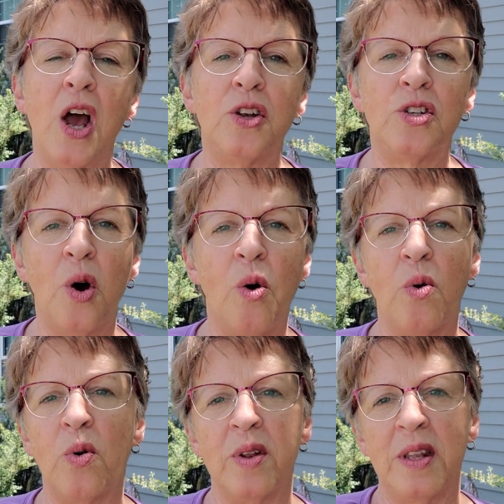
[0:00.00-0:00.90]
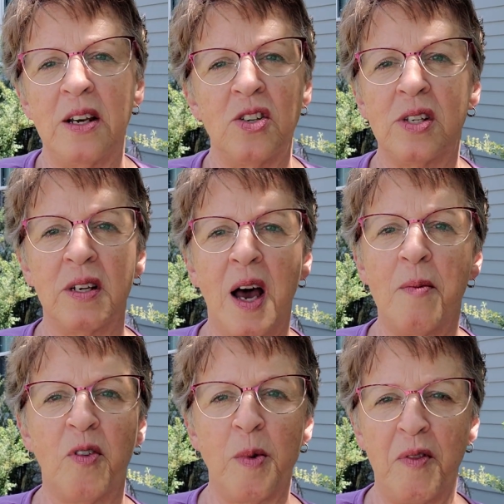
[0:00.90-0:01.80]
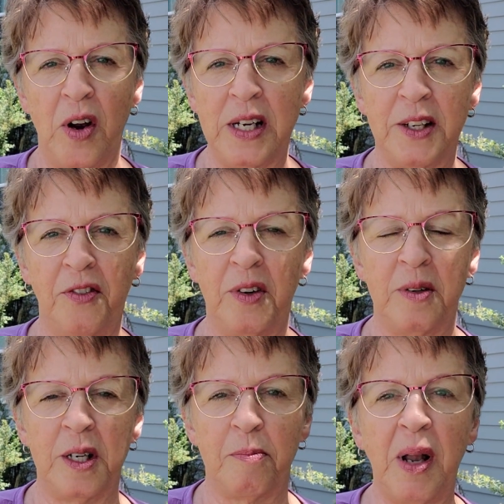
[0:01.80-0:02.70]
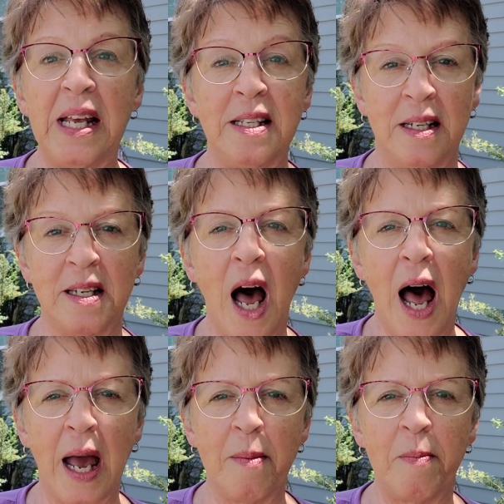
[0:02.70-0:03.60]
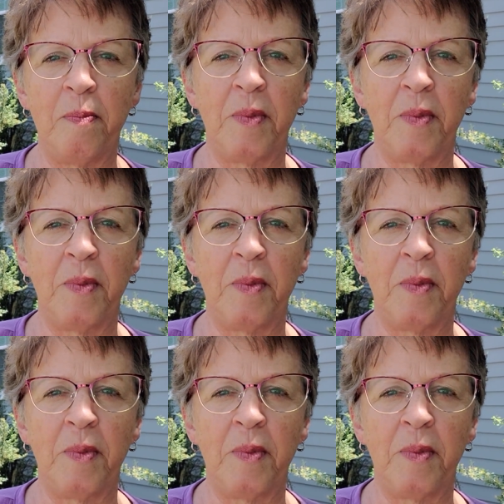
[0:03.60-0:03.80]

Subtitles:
So they just come from a very different place in time.